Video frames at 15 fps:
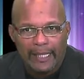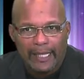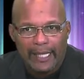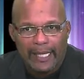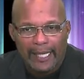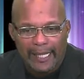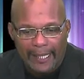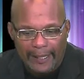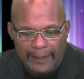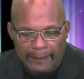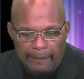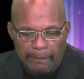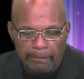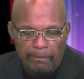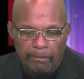
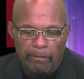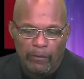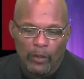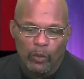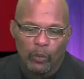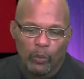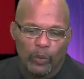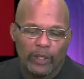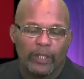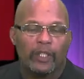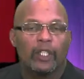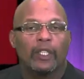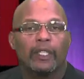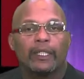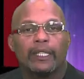and we're
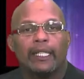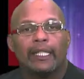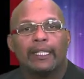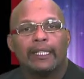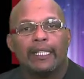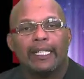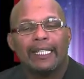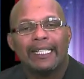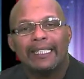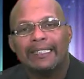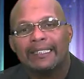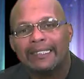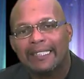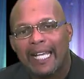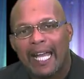going to get the
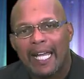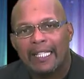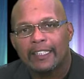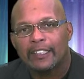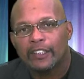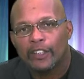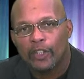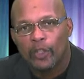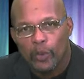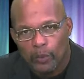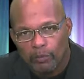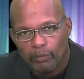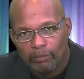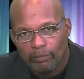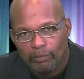inside scoop
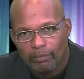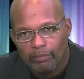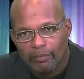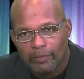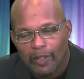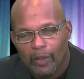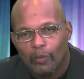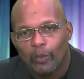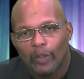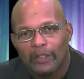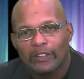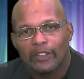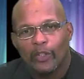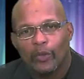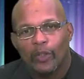of
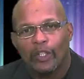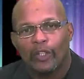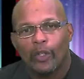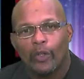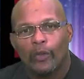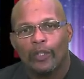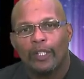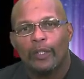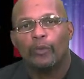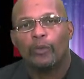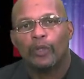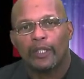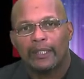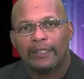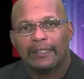what's going on in
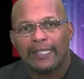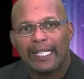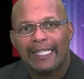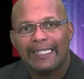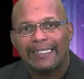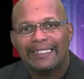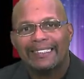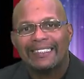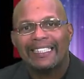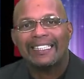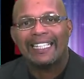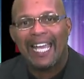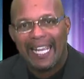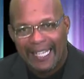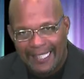real estate
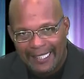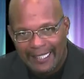today.